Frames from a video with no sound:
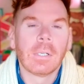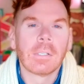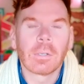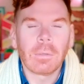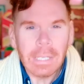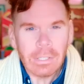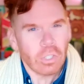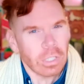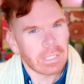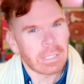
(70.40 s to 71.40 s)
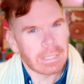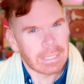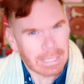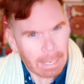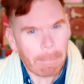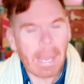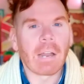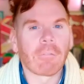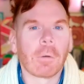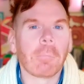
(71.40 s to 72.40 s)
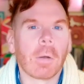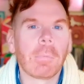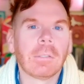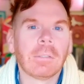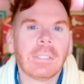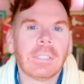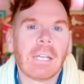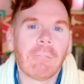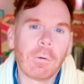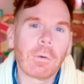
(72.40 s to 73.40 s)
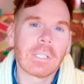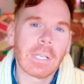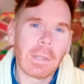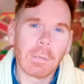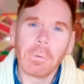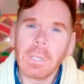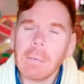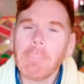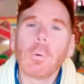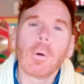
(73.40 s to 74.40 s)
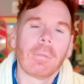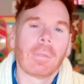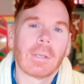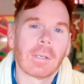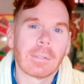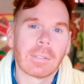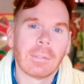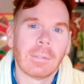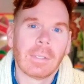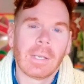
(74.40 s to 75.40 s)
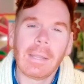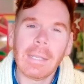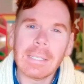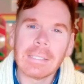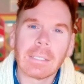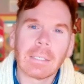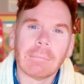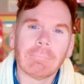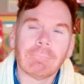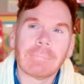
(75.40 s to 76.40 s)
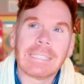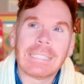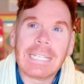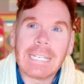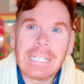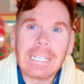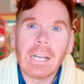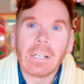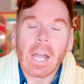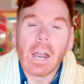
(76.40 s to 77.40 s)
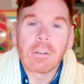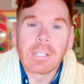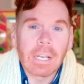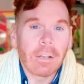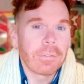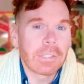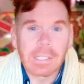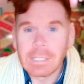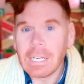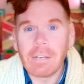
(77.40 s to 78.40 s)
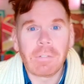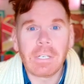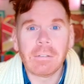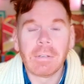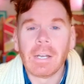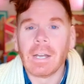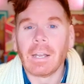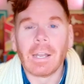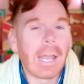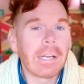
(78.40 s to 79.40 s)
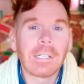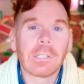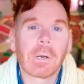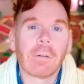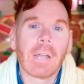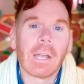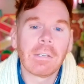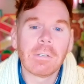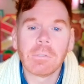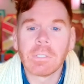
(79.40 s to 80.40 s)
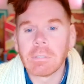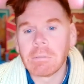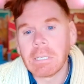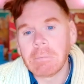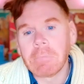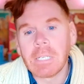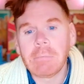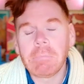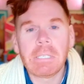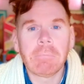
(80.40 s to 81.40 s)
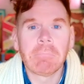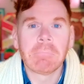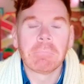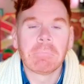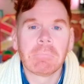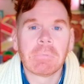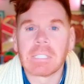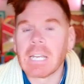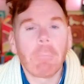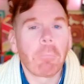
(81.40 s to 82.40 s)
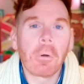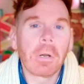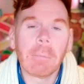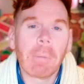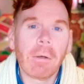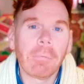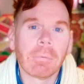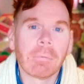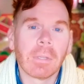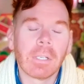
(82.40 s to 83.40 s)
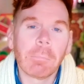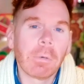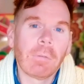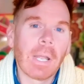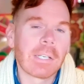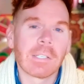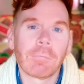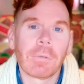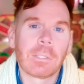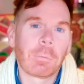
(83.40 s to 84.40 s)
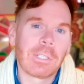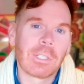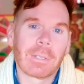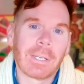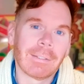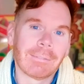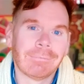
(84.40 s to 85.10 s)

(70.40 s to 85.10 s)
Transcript: So let's just step back for a moment and focus on the really important things. And that's getting ourselves to safety, aligning to our values, and then maybe stop worrying about the number of likes and retweets you get,